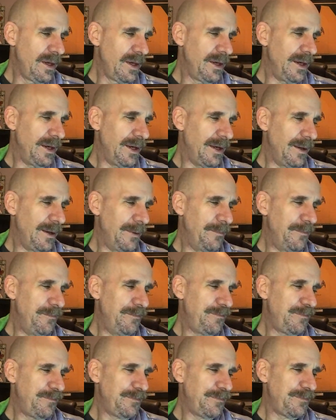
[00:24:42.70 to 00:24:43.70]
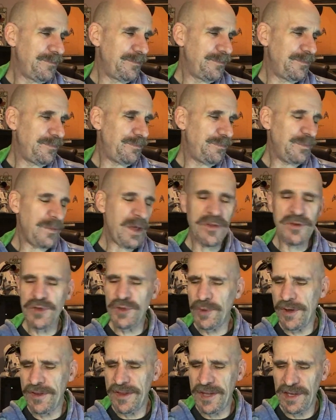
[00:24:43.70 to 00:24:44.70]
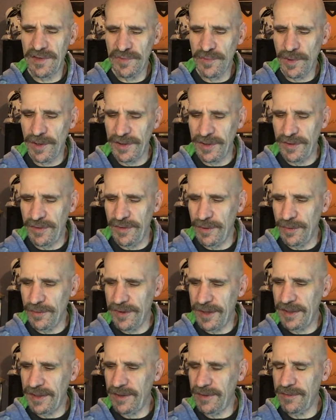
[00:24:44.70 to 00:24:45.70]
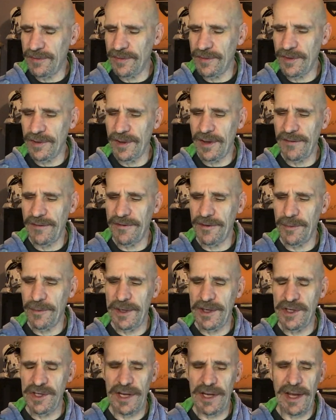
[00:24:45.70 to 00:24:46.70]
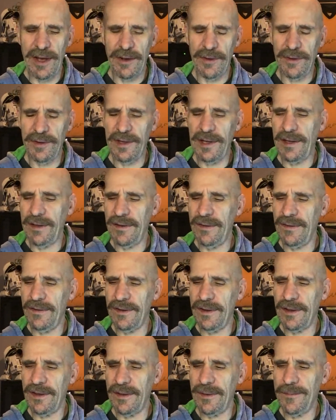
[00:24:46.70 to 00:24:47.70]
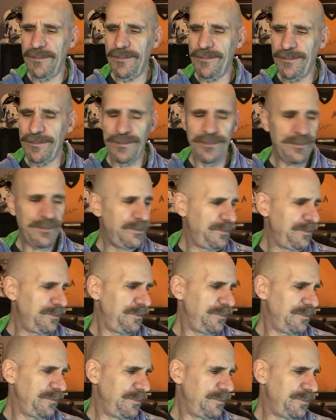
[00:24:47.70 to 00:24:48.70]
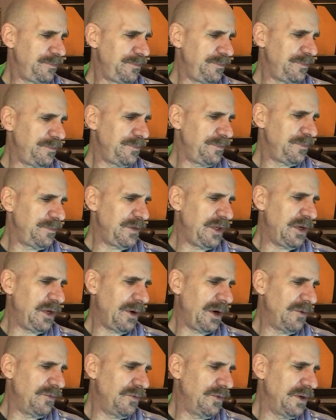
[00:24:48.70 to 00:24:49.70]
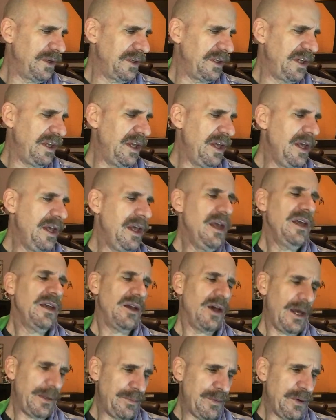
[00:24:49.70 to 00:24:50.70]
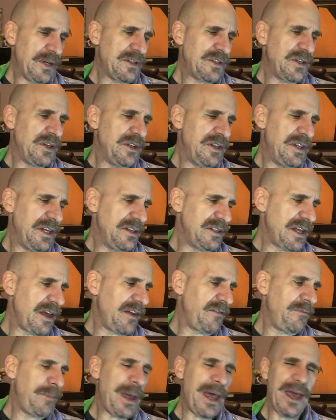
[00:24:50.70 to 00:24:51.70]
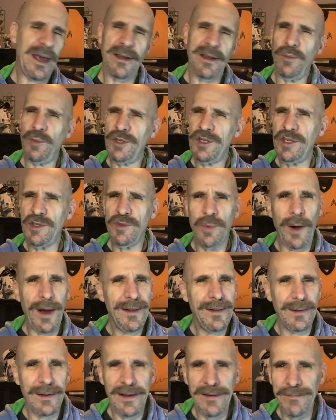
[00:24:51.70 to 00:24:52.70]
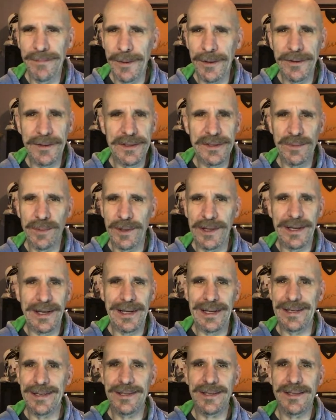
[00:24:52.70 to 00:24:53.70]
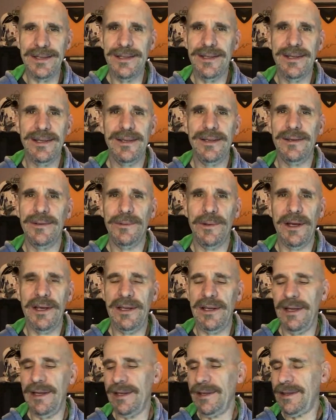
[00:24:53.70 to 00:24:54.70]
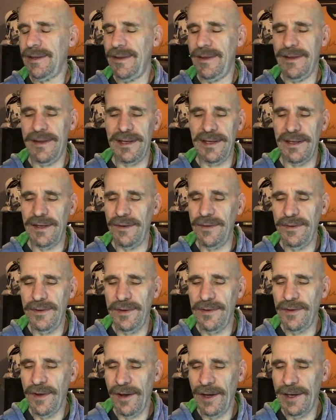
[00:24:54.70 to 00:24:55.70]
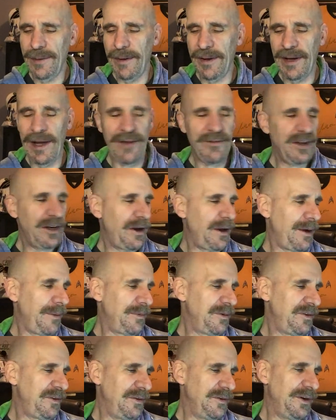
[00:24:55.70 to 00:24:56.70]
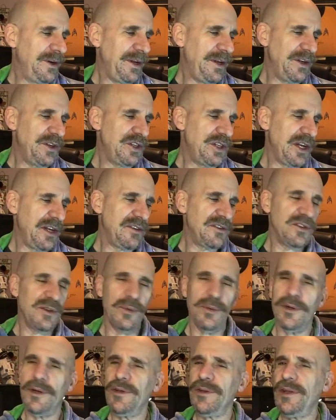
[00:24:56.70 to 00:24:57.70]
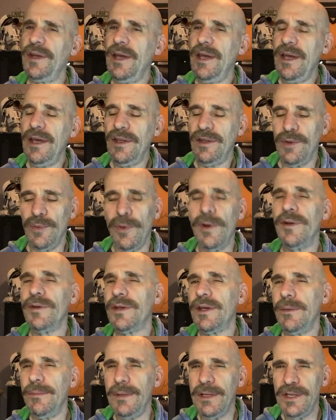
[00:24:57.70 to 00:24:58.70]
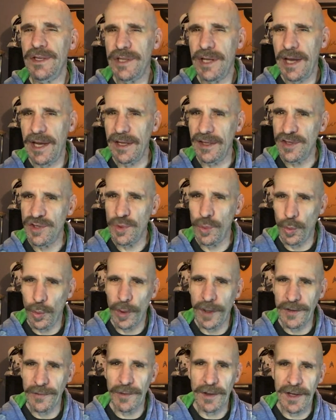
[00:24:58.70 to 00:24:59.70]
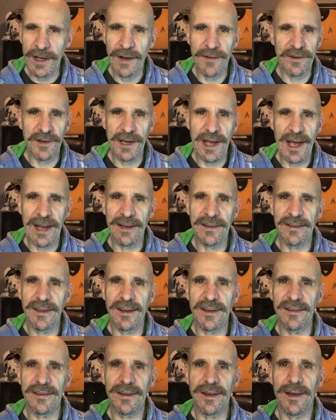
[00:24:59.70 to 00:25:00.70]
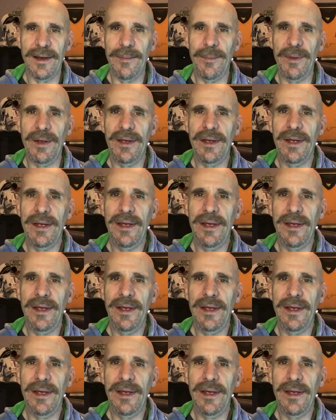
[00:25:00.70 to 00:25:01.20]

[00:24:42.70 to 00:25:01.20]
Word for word: Um, Heather Joy, thanks for all you do. Thank you for uh, for reaching out, and uh, you know, I really, God brings good things out of bad, which is why the lifeboat is what it is. right? The, you, you talk about having an opportunity to change the world. The world can be changed one recovered addict at a time.